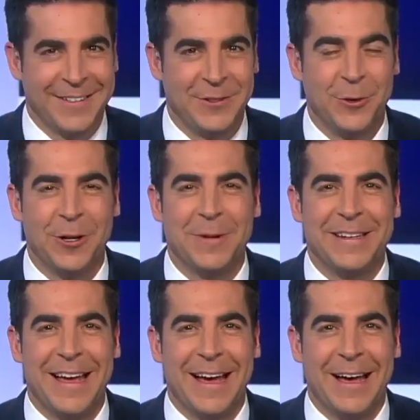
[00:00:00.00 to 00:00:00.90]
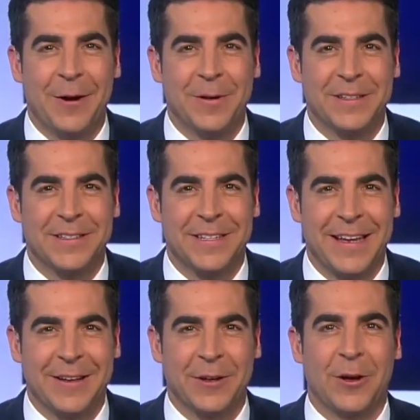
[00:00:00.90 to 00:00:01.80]
Joining me now with his
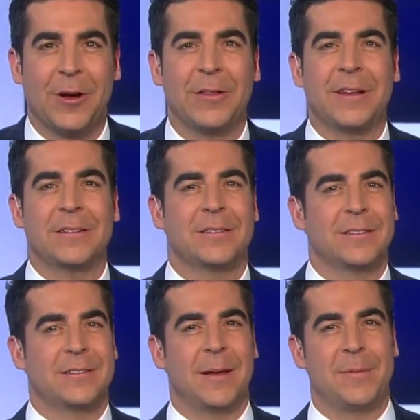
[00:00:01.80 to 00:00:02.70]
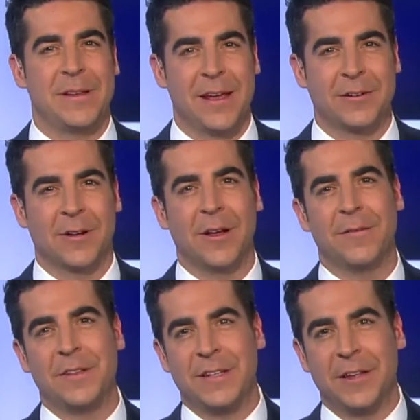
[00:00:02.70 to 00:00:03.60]
take on all this is deputy editor
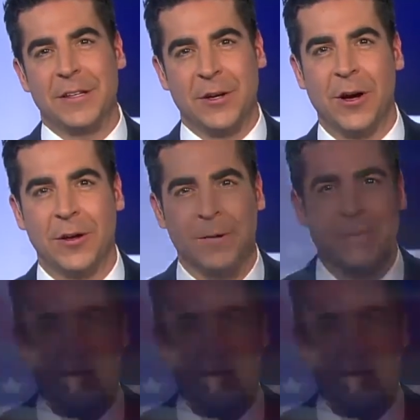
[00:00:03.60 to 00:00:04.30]
of The Daily Caller,